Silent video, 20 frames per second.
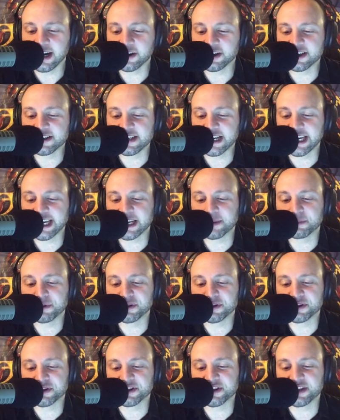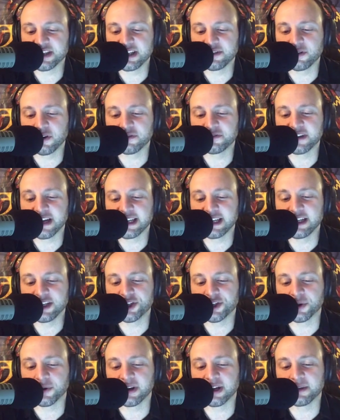Our executive producer, Steve Hovecki,
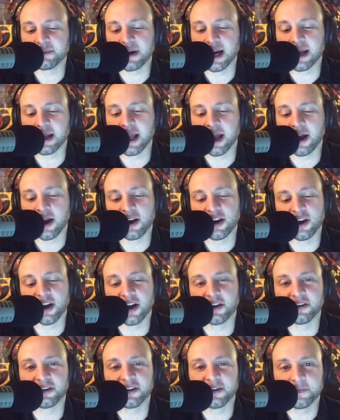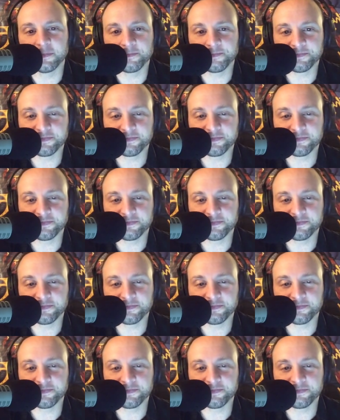joined by another